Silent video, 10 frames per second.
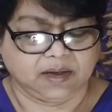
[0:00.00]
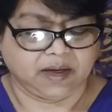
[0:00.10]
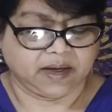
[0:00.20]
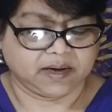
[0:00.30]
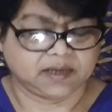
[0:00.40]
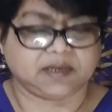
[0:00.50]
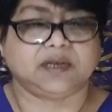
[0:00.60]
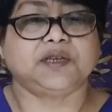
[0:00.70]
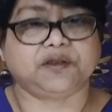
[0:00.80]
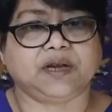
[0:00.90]
And
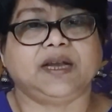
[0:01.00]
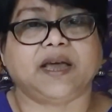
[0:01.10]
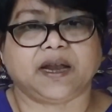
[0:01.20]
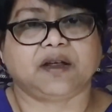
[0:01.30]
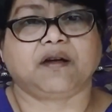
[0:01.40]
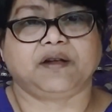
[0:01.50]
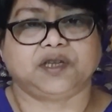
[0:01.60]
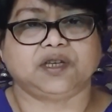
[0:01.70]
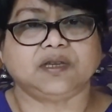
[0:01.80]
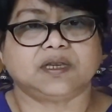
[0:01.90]
it really
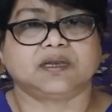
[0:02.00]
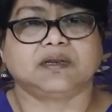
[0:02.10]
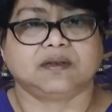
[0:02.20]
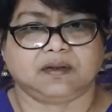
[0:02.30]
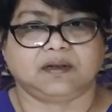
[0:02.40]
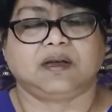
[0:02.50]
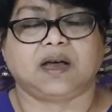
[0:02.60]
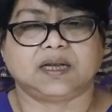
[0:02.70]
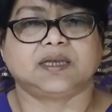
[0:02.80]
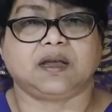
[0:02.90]
encourages
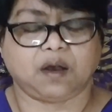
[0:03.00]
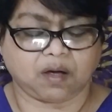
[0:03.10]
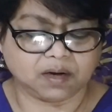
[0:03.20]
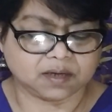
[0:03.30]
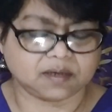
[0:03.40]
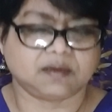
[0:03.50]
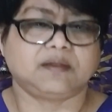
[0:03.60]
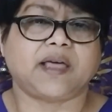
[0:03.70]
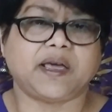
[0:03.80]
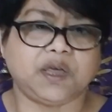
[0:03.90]
us a lot.
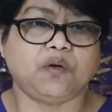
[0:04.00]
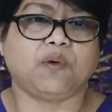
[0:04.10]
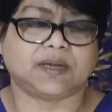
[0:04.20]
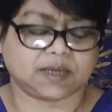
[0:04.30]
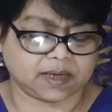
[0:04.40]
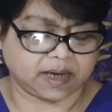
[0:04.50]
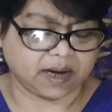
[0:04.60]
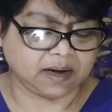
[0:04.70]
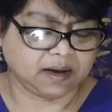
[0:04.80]
Thank you once again.